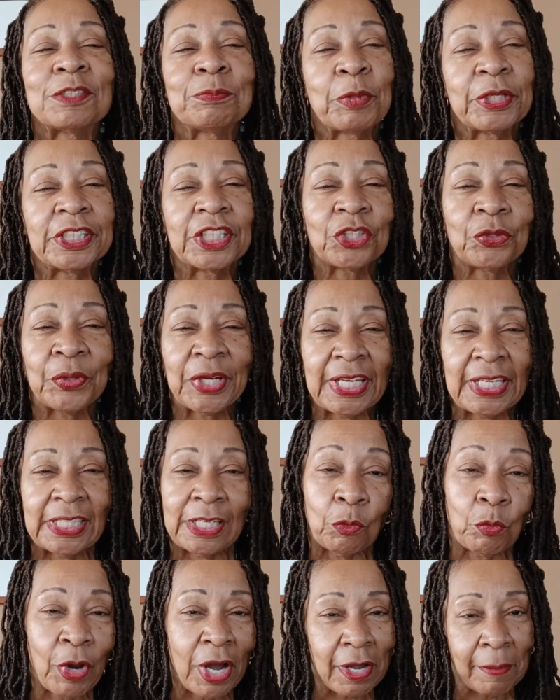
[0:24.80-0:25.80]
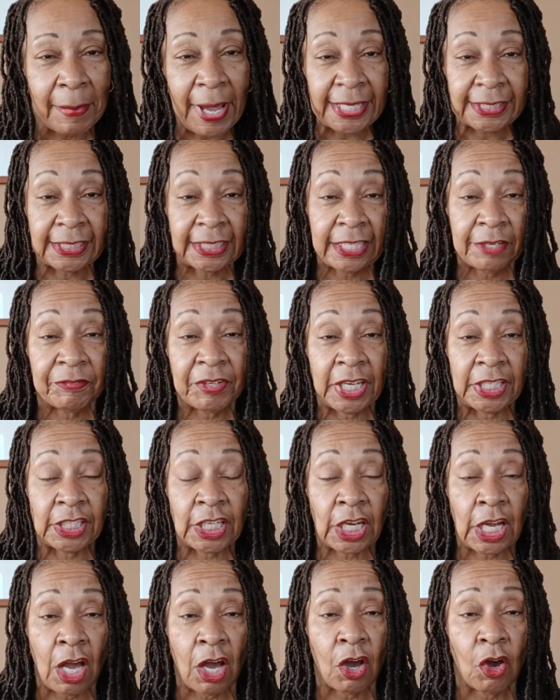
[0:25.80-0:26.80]
Brenda Green, and welcome back to Living in the
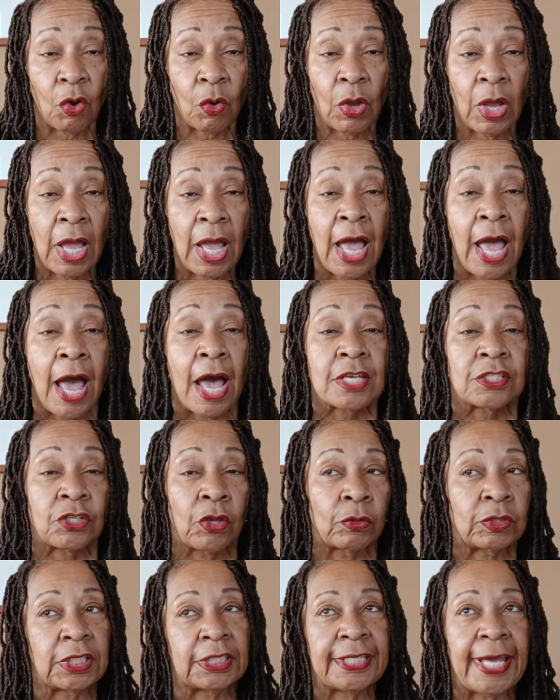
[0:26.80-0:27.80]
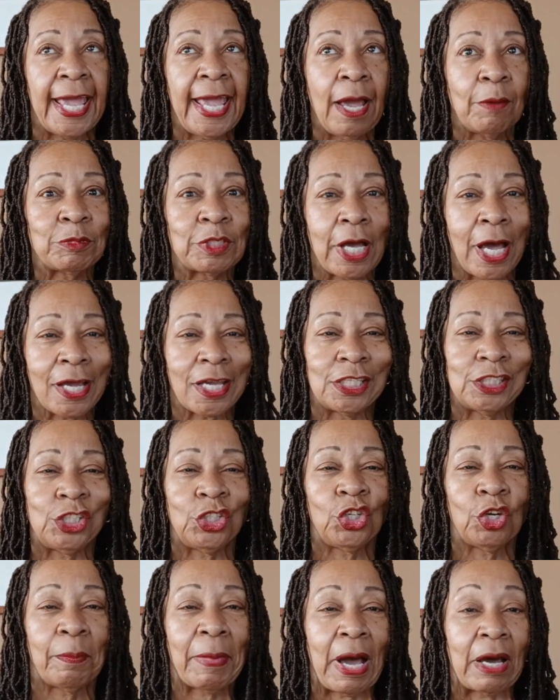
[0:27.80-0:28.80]
Go. So today I'm talking to
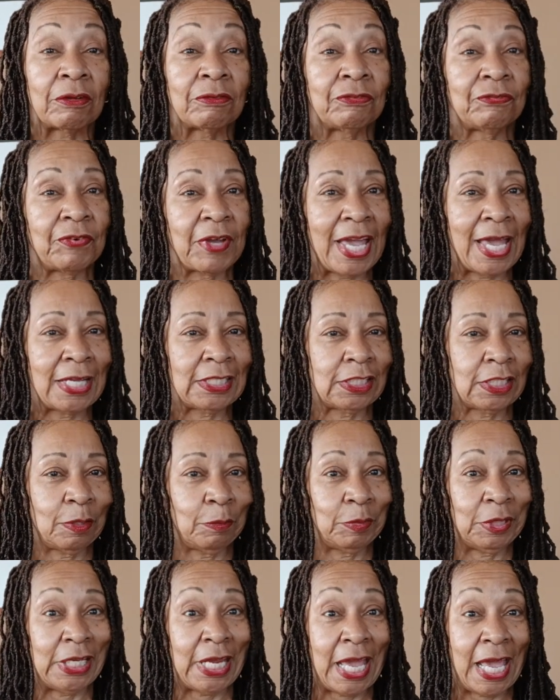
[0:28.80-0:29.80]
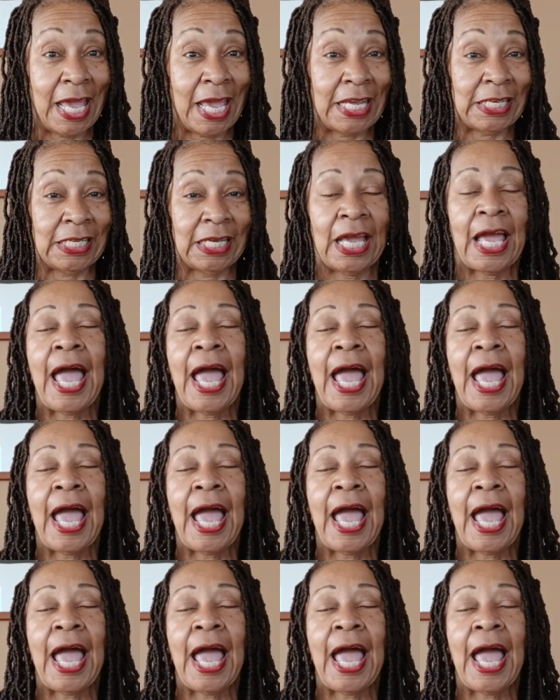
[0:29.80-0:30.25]
you about phantom debt.